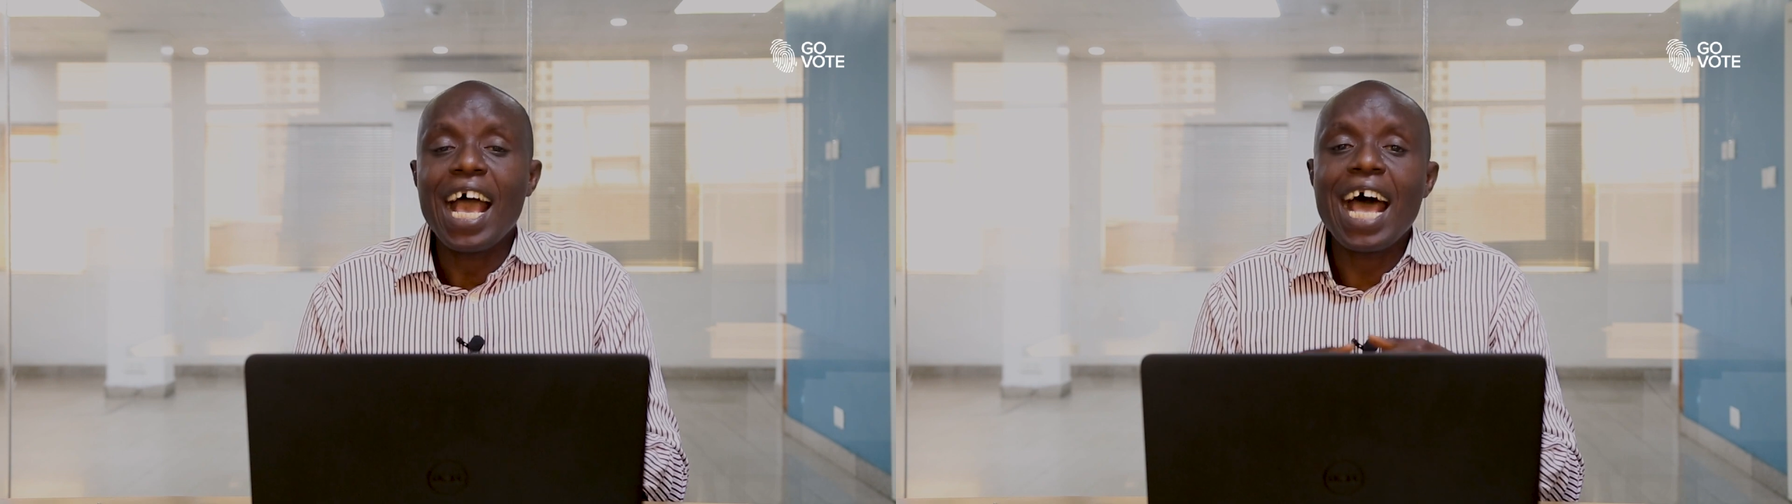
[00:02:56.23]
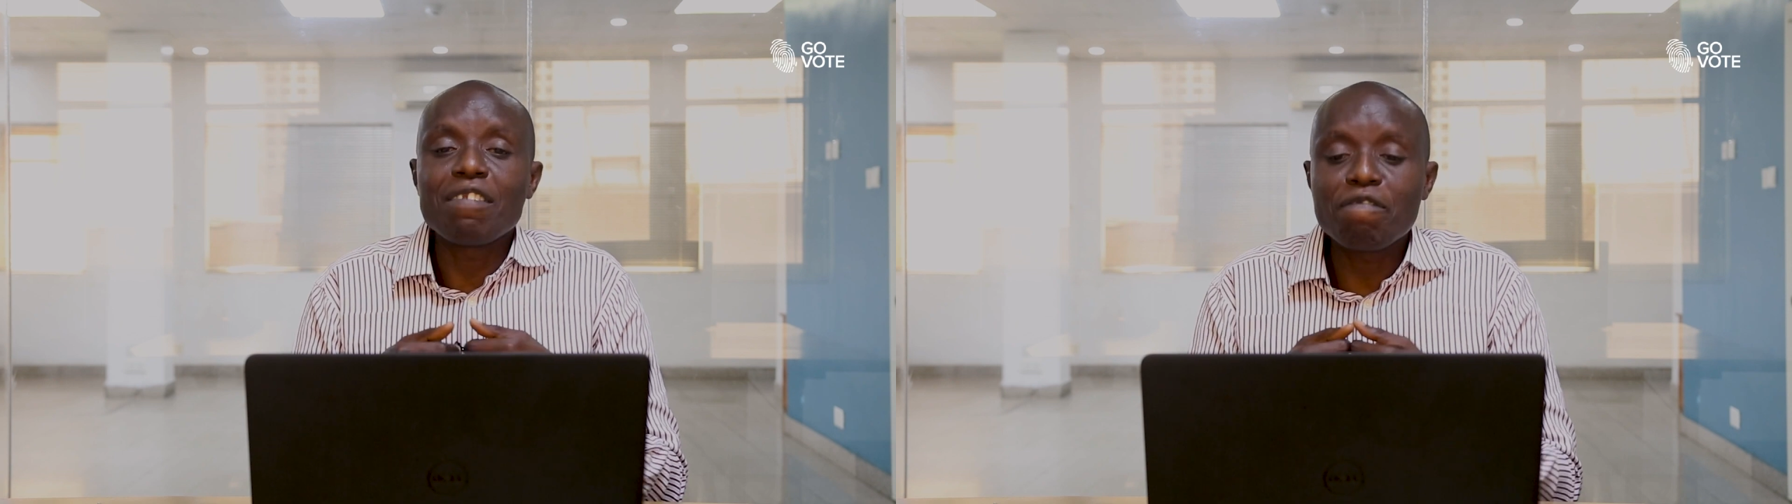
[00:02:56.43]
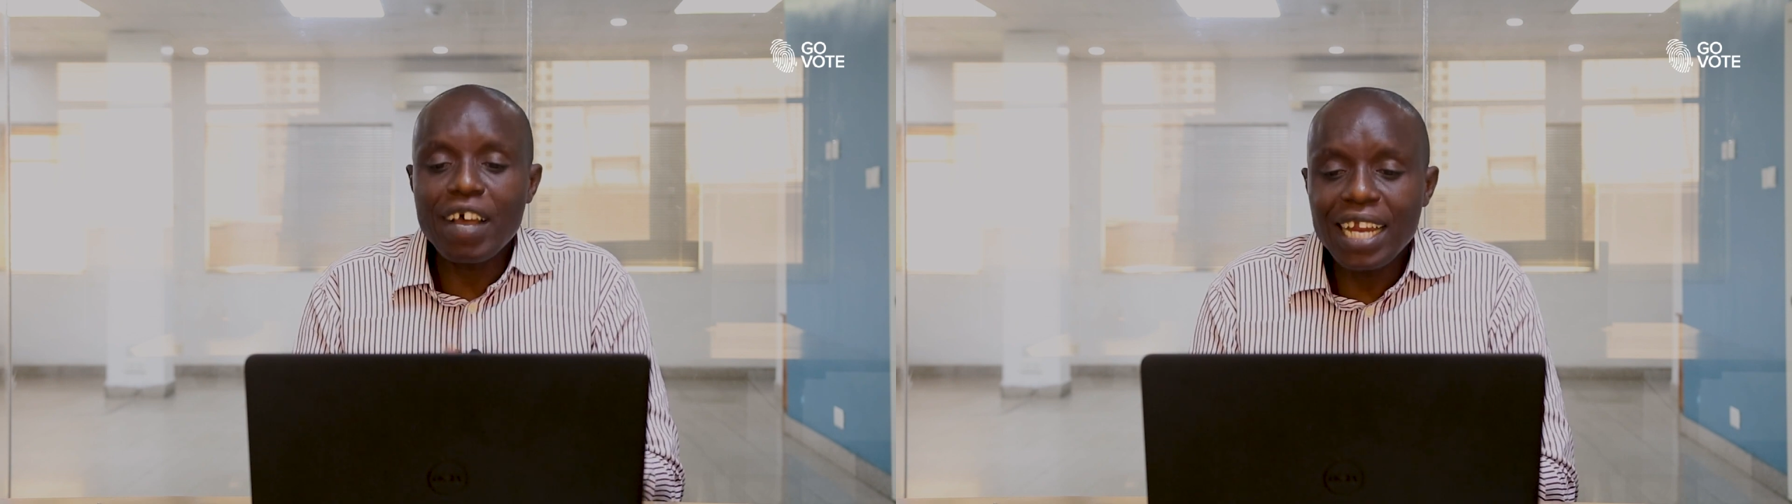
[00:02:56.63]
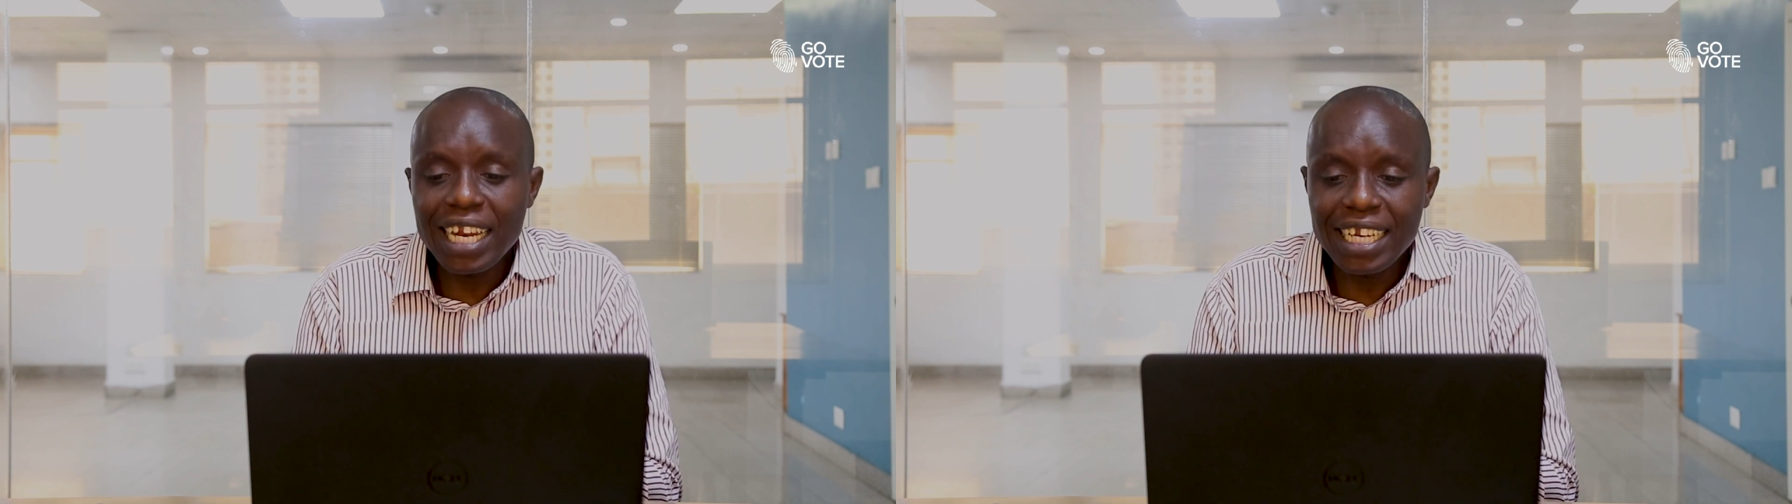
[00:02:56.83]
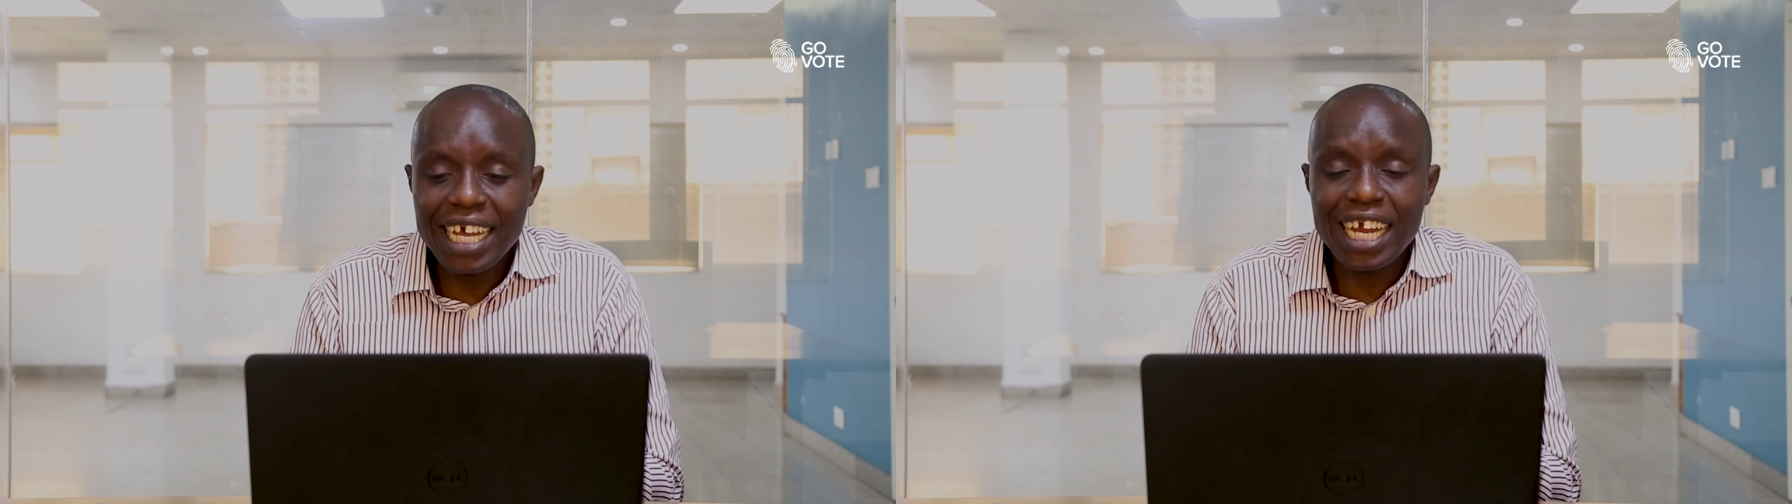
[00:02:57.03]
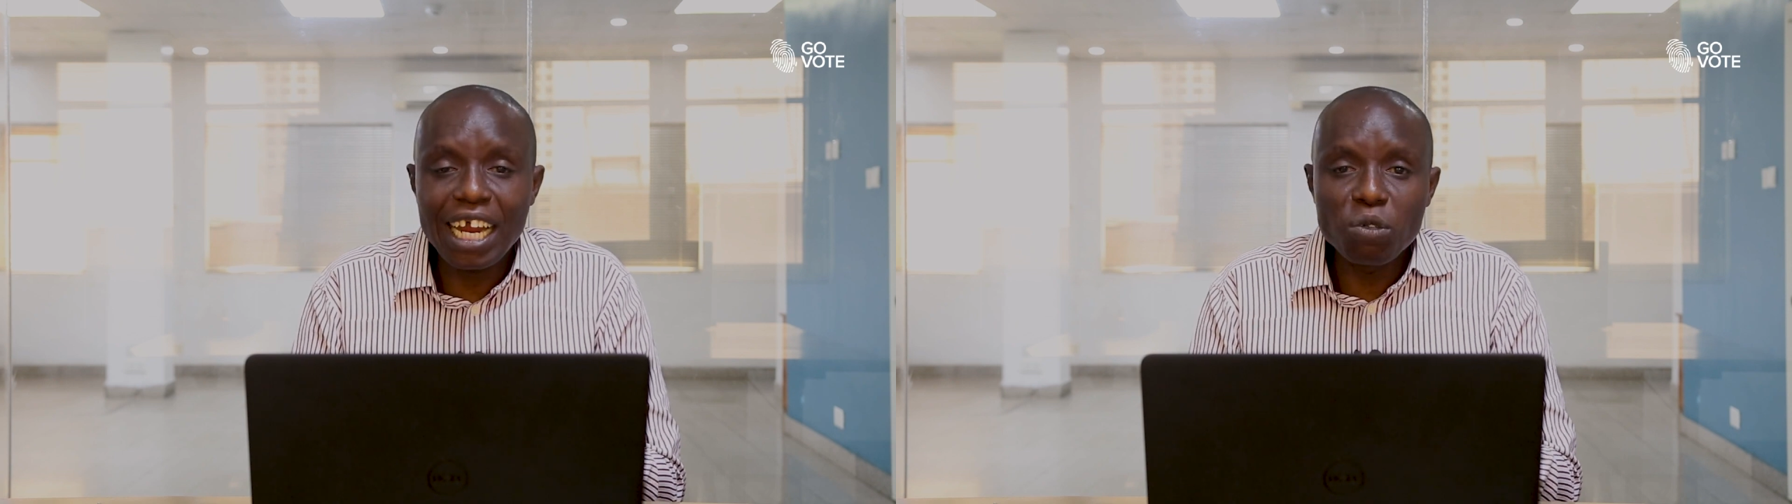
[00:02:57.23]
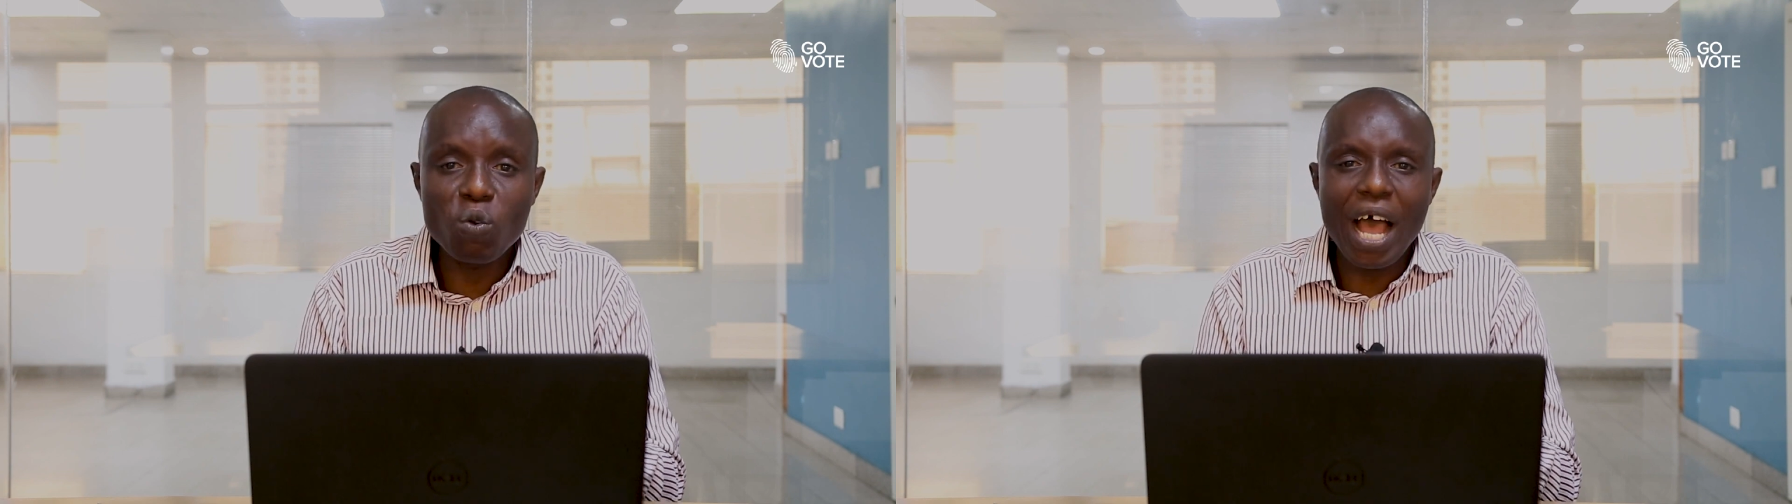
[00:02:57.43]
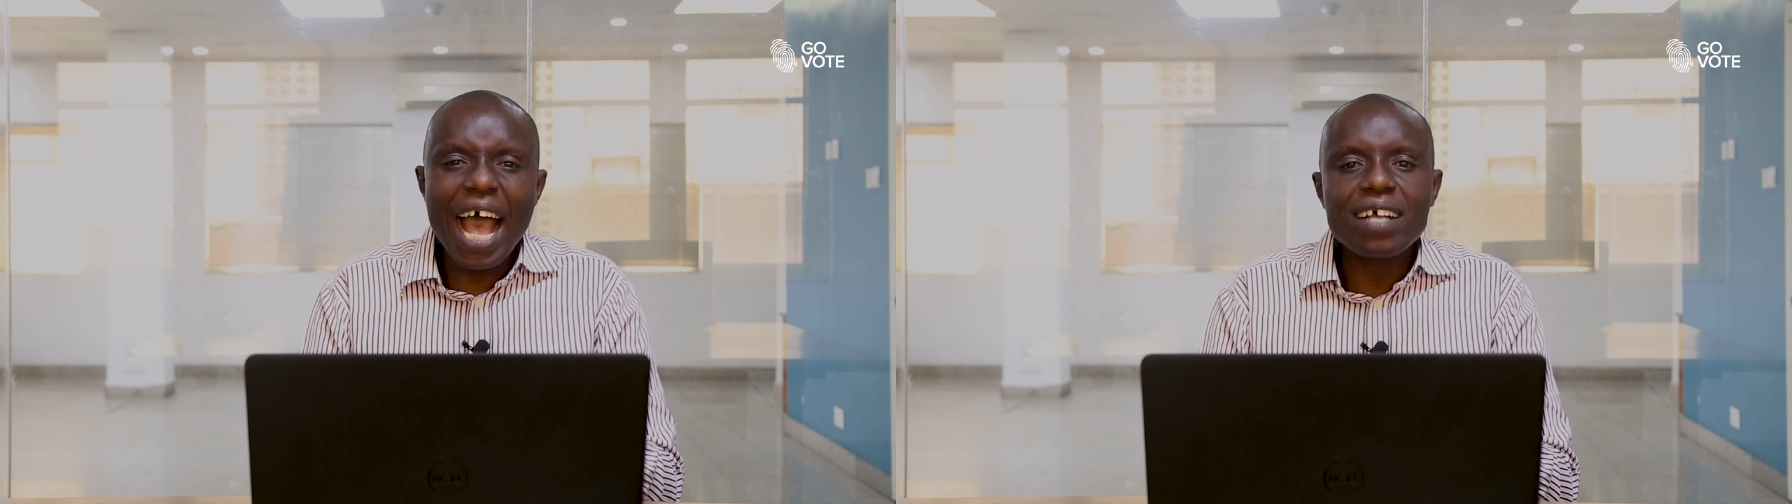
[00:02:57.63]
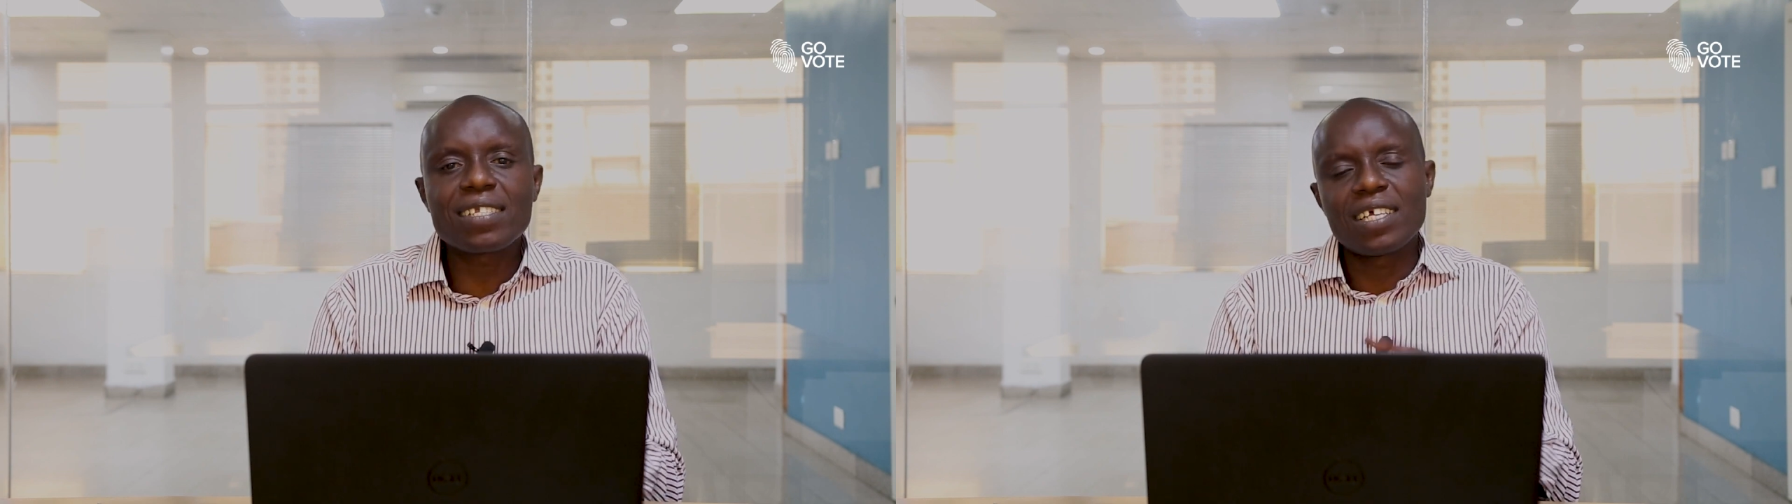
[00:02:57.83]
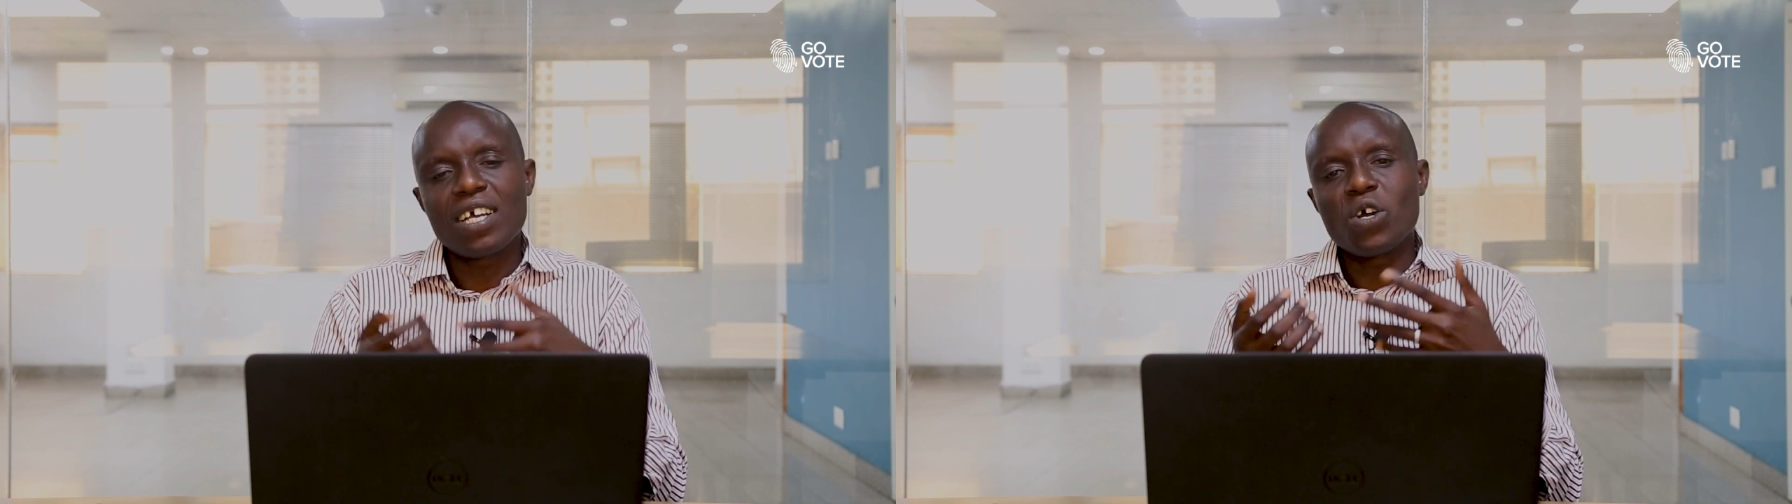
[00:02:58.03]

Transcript: And finally, they are allowed to ask